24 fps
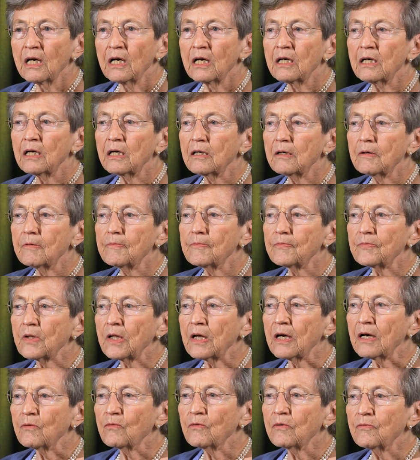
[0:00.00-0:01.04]
um,
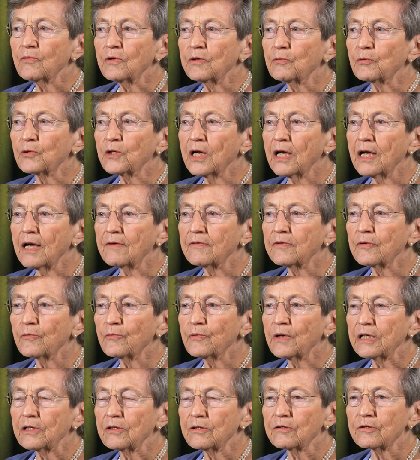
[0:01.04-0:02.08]
I, we were having
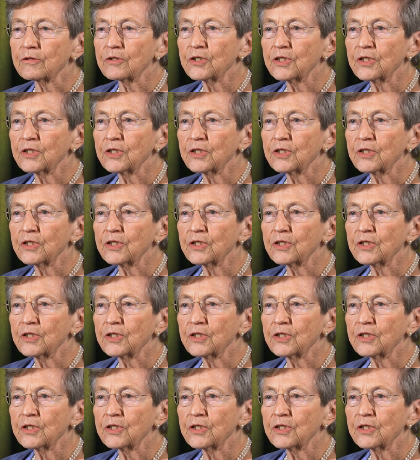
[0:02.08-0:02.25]
regular